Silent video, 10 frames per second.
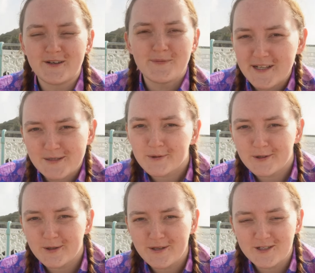I've been
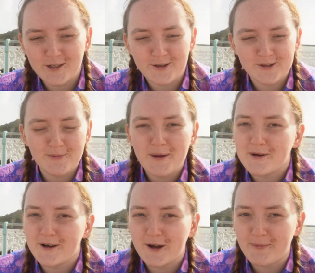exploring the beach a lot, so
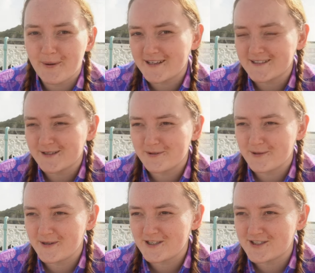maybe I'll go and paint some of
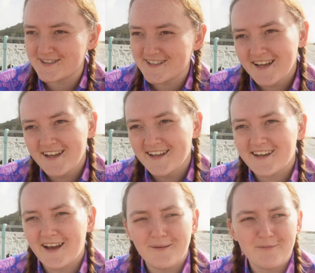the beaches
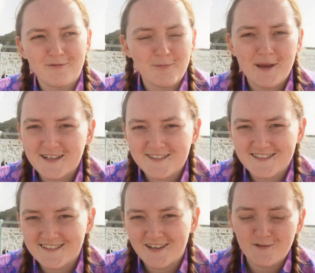from
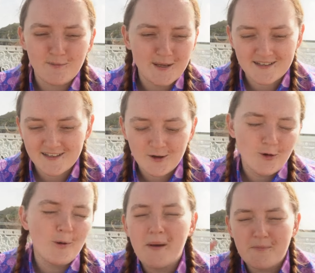pictures that I've been,
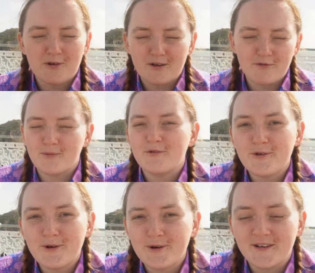or memory from
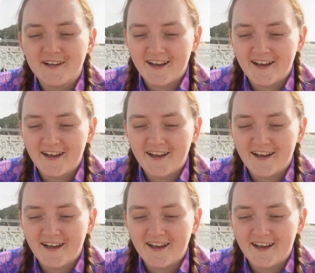before.